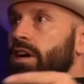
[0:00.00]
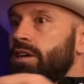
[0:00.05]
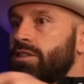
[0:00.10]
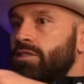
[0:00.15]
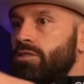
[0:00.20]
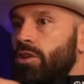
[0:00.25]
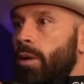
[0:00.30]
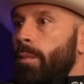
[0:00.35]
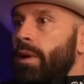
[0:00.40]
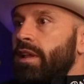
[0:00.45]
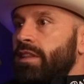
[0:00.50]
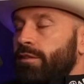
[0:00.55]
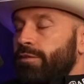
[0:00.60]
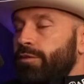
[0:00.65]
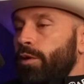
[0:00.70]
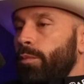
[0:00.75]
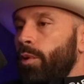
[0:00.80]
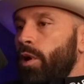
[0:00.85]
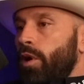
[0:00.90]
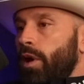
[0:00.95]
I saw him at that
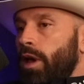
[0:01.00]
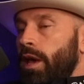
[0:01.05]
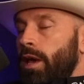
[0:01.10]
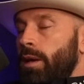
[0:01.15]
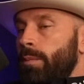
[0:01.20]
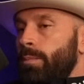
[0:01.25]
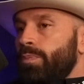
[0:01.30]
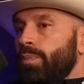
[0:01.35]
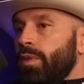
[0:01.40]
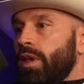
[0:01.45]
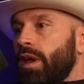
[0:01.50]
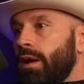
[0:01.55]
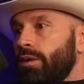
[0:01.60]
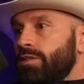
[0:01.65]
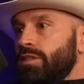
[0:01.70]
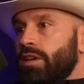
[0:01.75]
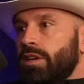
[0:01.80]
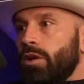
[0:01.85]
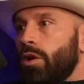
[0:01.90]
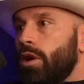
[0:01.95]
football game and I was
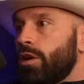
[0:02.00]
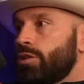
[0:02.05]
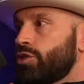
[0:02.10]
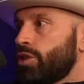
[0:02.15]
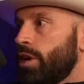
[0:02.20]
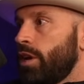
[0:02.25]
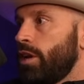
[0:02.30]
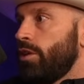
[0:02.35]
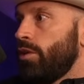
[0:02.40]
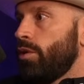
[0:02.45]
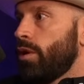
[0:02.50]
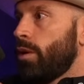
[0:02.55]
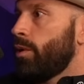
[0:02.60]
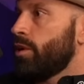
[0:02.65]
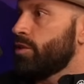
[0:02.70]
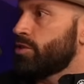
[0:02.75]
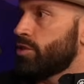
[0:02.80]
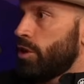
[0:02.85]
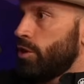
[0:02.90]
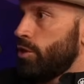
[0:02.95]
like, yo, I'll train you. I want
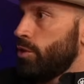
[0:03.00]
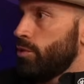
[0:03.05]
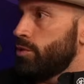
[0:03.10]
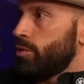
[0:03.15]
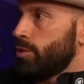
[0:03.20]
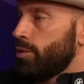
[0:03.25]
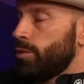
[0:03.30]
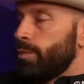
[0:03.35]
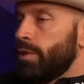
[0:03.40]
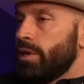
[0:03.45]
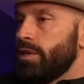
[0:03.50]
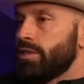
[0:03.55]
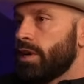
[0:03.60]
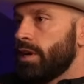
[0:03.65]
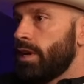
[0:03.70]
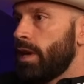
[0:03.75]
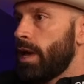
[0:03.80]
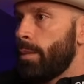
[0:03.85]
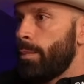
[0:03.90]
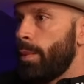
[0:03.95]
to start YouTube. And he's
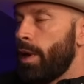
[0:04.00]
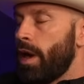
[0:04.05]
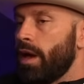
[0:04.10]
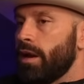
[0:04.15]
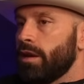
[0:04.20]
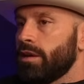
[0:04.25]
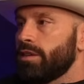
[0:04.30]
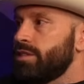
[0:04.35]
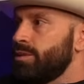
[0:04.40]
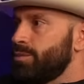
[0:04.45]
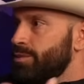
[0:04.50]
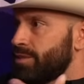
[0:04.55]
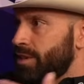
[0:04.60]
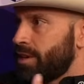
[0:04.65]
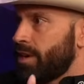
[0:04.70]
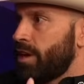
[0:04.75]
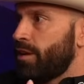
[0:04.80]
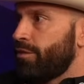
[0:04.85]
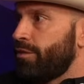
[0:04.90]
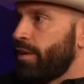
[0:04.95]
like, yeah, bet. Because he was
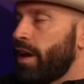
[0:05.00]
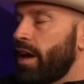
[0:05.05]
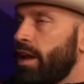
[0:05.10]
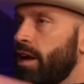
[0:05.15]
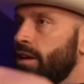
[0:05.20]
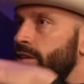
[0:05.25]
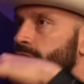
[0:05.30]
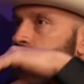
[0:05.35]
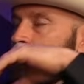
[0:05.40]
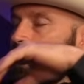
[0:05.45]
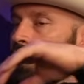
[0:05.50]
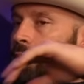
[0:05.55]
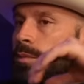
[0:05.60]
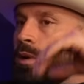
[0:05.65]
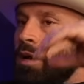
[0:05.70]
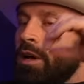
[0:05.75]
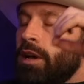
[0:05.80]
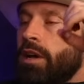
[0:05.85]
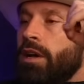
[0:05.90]
kind of fat and out of shape.